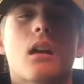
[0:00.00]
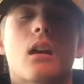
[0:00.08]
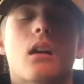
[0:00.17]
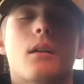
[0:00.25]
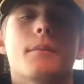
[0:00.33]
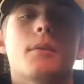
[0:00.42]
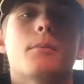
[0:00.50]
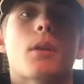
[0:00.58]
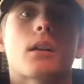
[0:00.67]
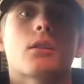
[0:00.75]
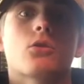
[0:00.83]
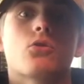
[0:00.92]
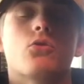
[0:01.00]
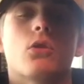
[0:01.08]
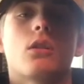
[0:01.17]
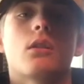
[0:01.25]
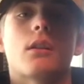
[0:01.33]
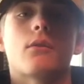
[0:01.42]
You'll practice
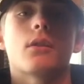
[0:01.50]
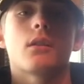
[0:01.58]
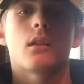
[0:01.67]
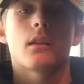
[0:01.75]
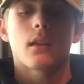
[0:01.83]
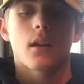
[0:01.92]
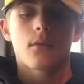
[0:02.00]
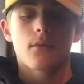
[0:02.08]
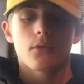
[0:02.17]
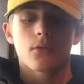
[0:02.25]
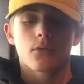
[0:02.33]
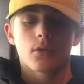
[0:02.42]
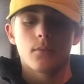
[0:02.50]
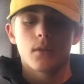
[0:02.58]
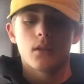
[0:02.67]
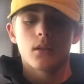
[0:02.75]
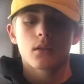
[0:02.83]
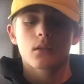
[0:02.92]
drill and everything like that for 3
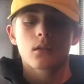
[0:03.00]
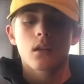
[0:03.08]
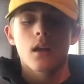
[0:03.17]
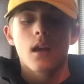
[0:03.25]
meetings,